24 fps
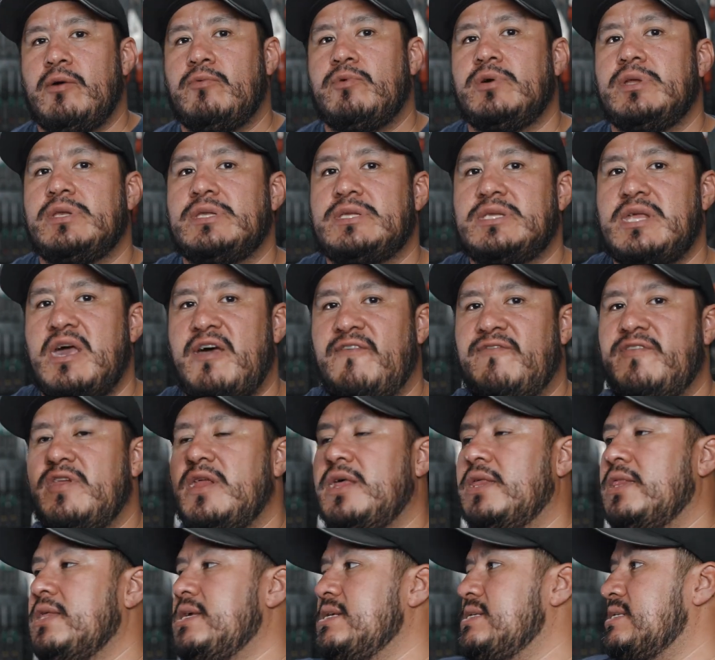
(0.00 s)
would
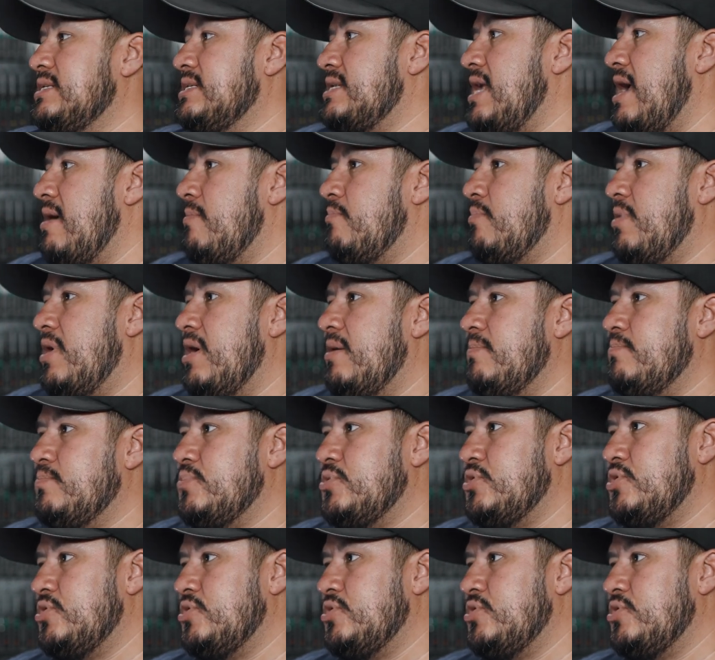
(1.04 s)
definitely step up